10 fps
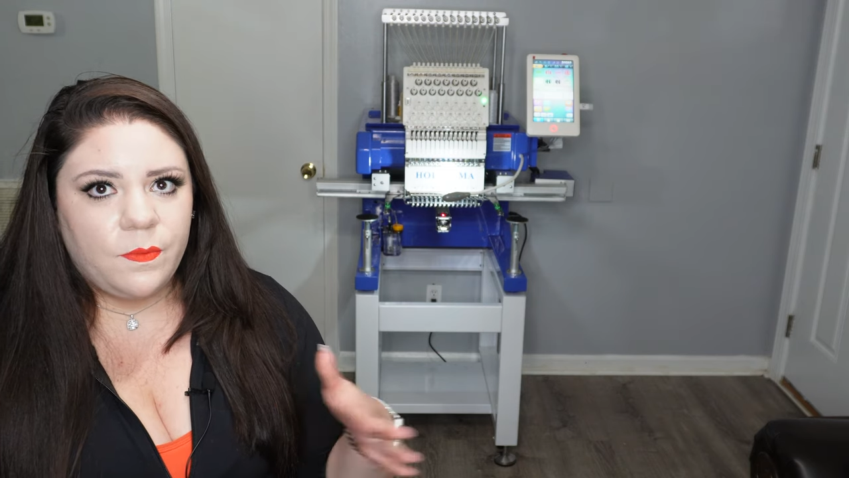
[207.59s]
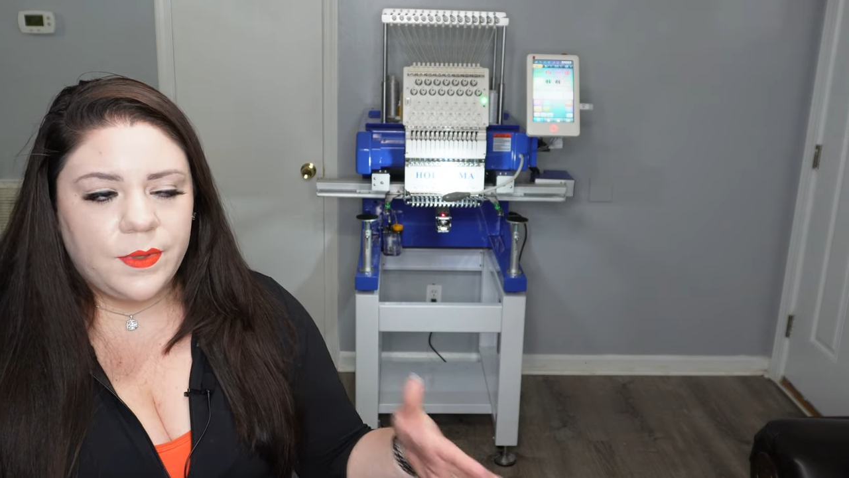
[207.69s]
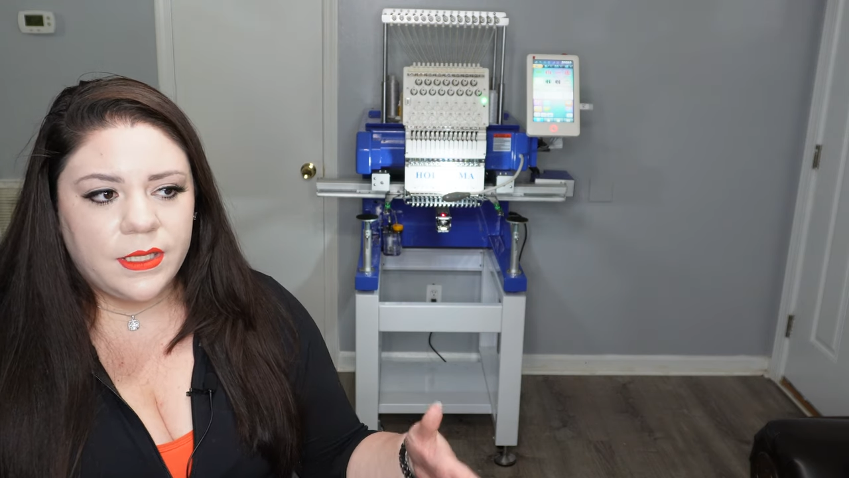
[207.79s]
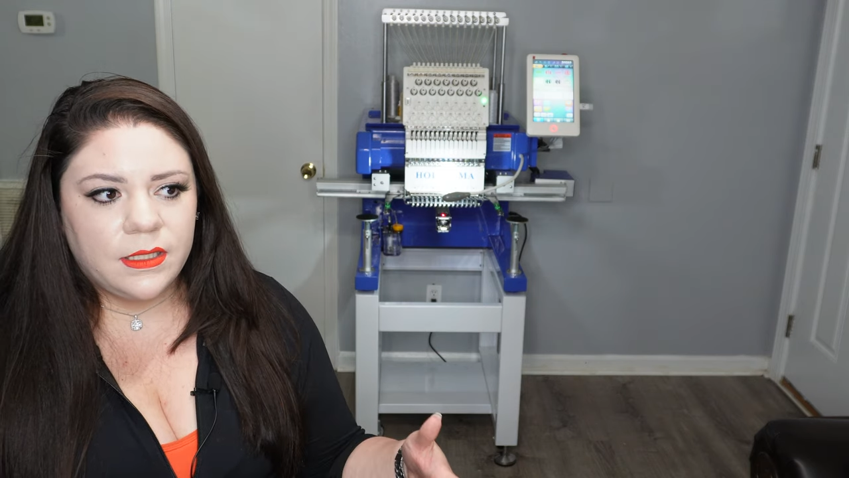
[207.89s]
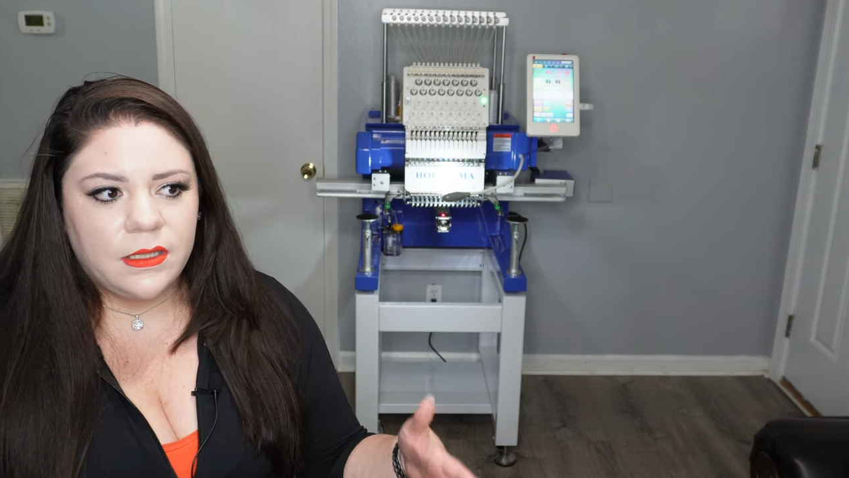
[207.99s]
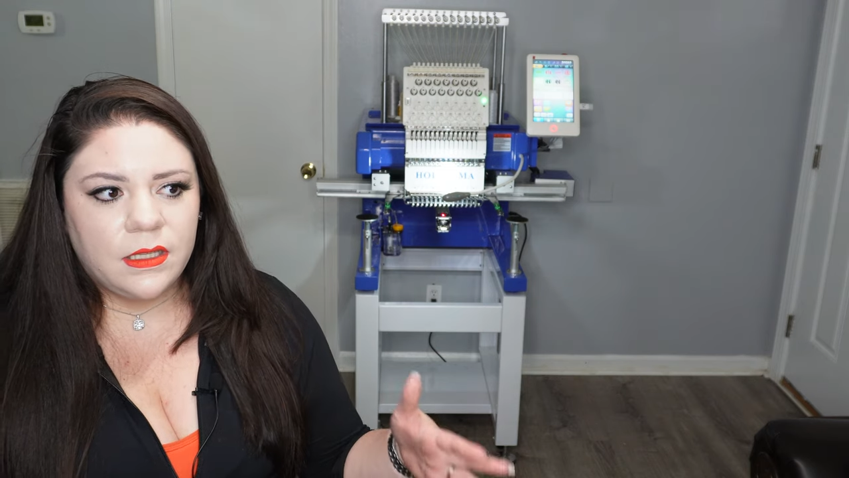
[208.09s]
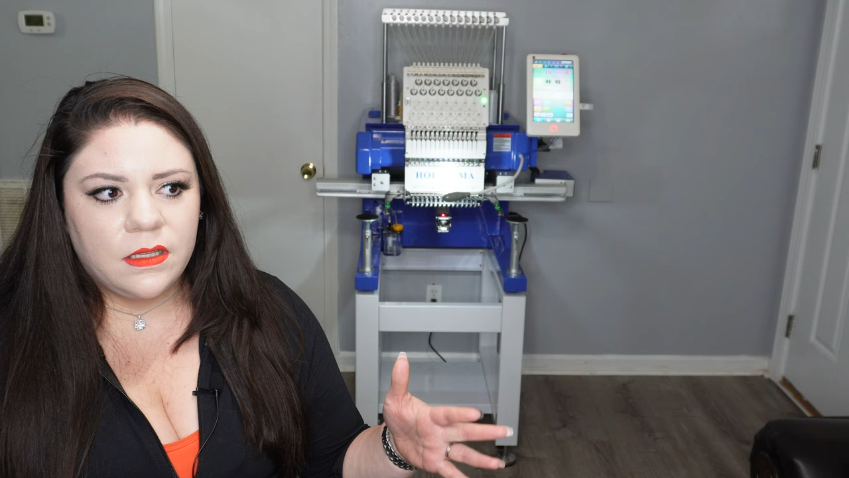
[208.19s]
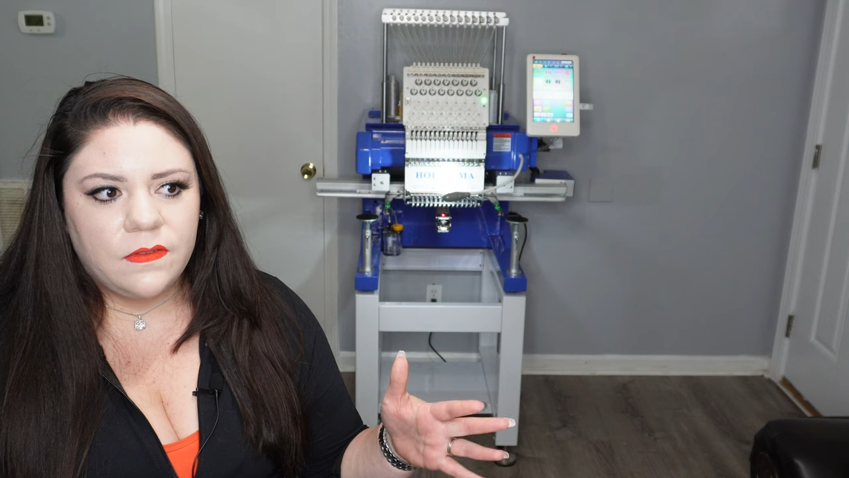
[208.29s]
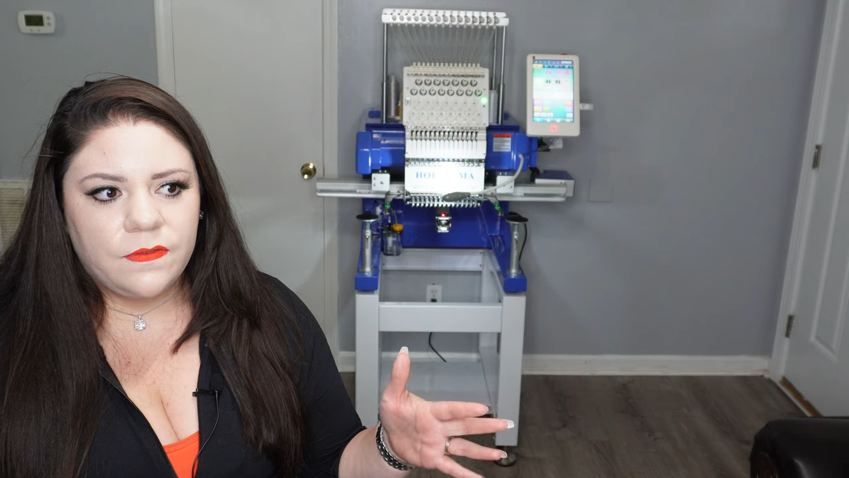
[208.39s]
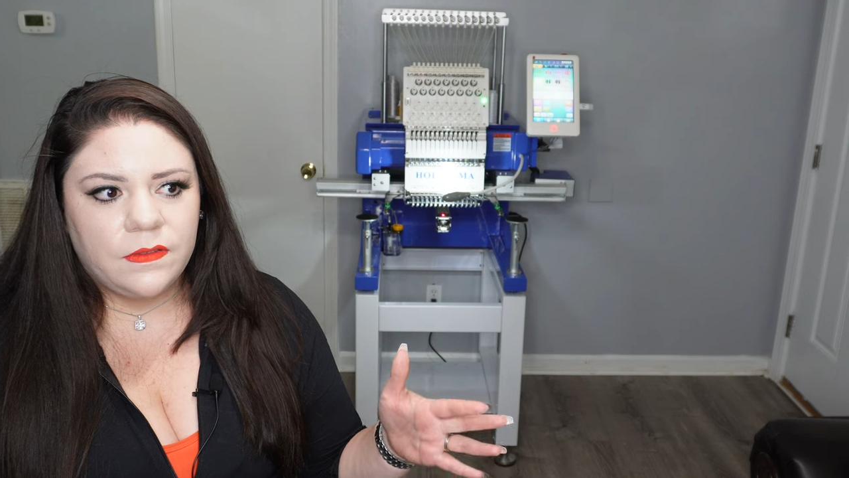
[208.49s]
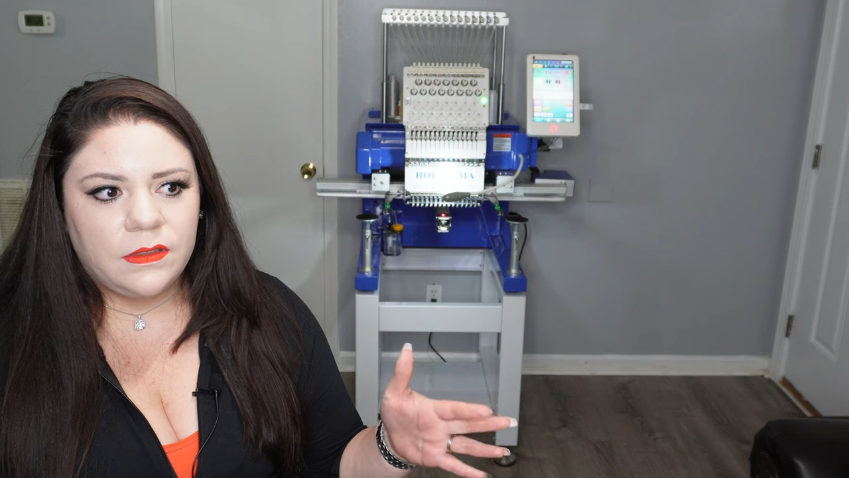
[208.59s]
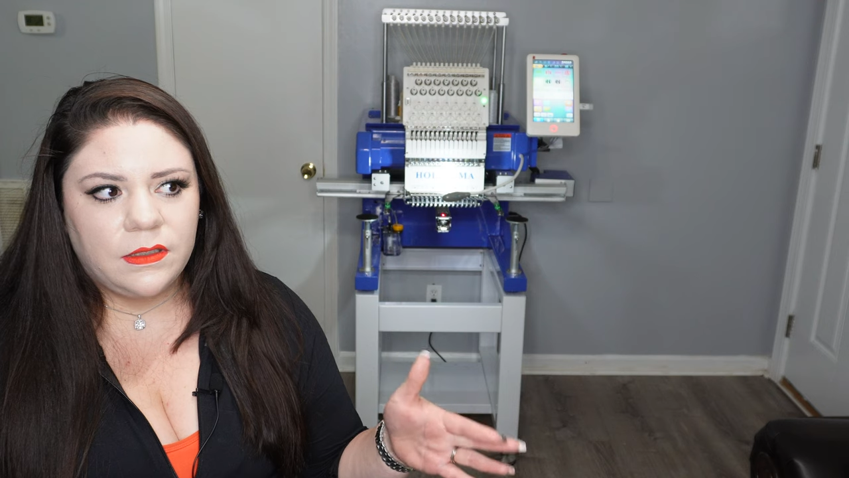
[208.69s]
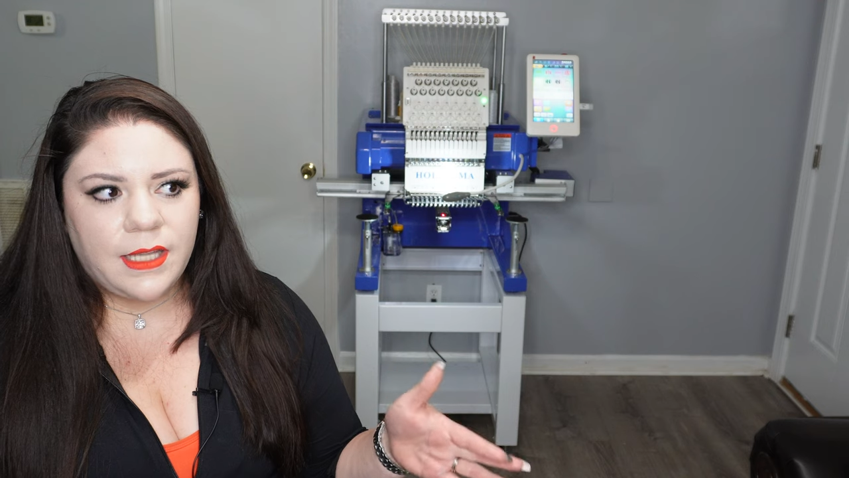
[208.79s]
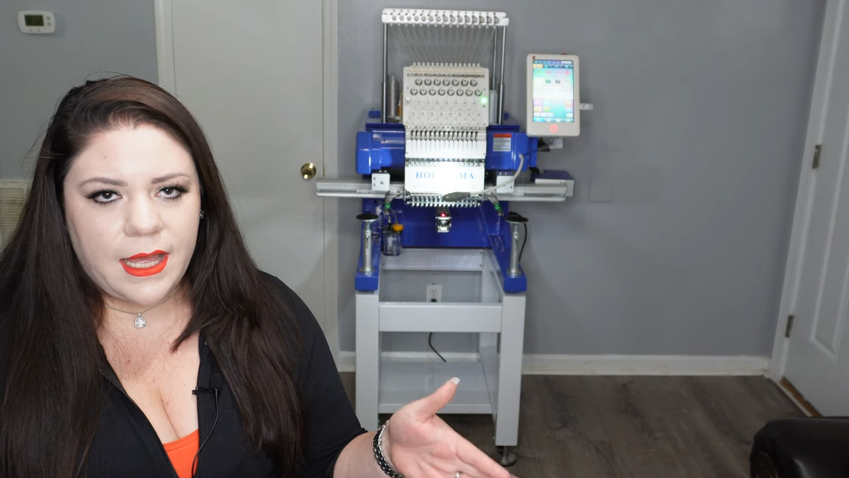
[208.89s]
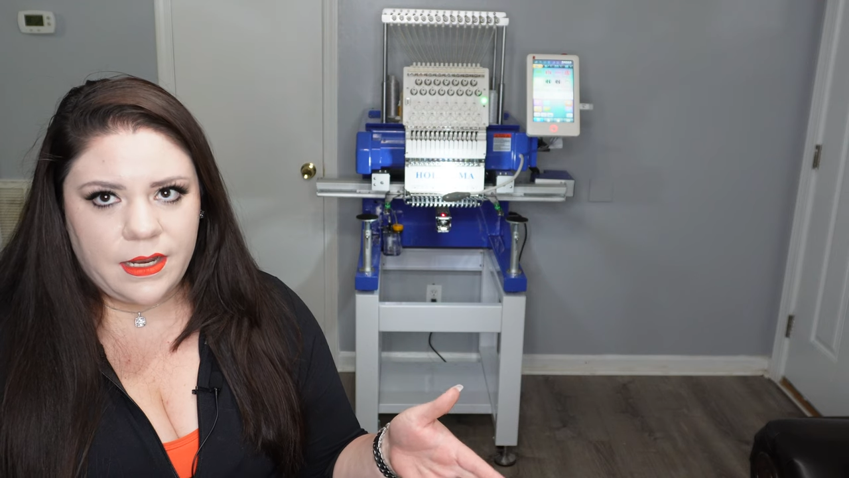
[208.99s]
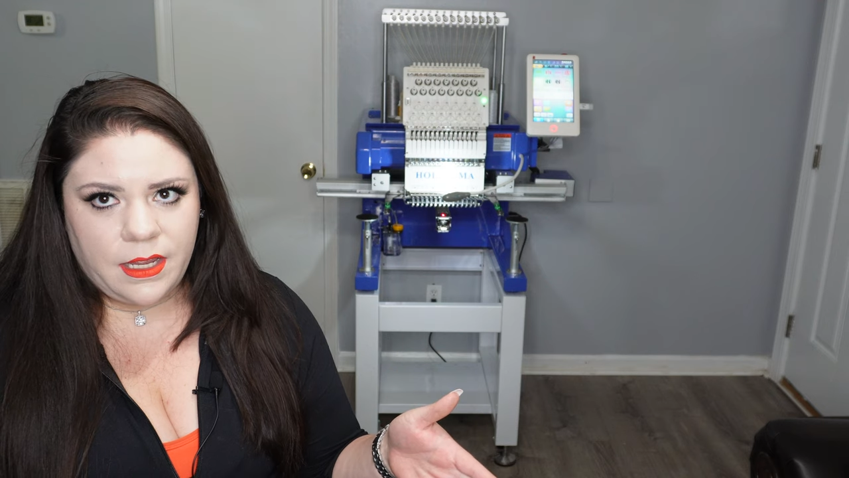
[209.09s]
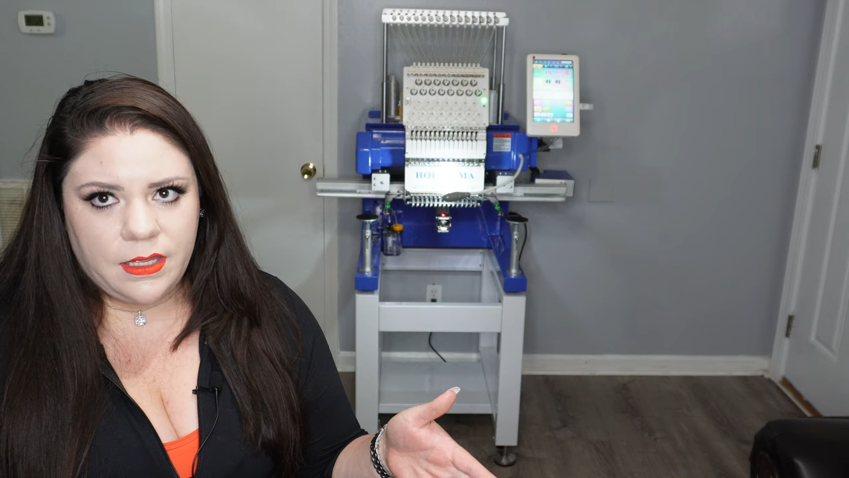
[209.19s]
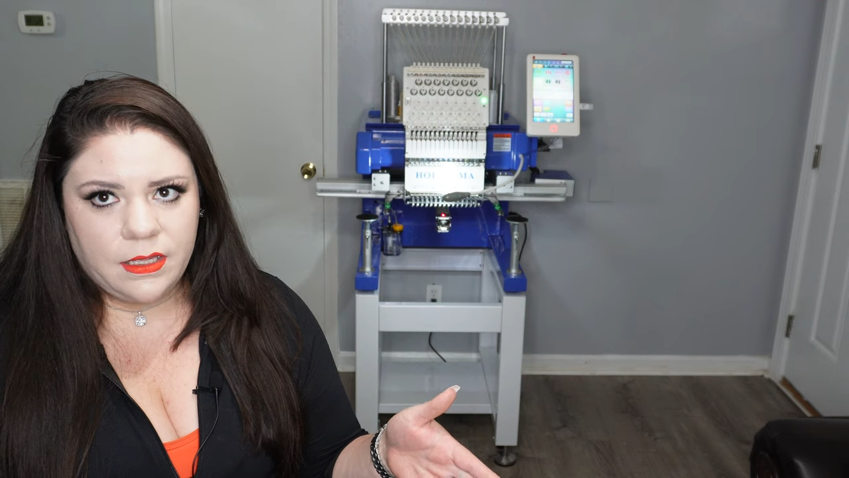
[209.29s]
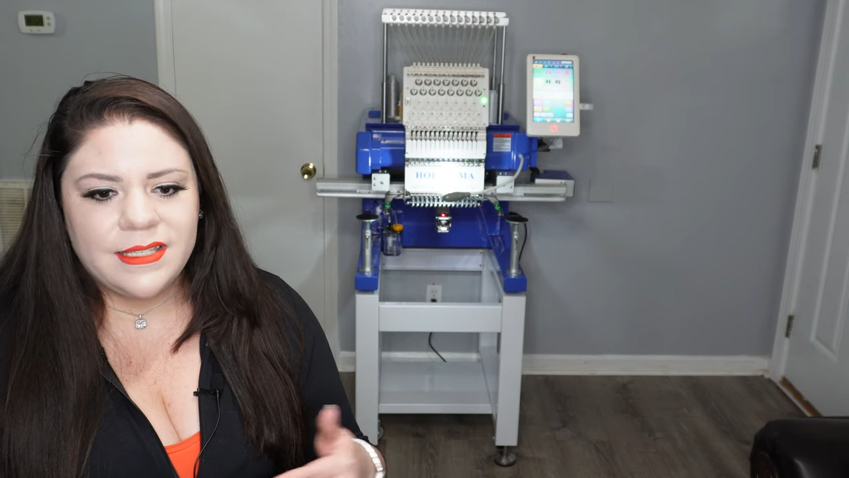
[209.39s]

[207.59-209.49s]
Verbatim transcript: bill of lading.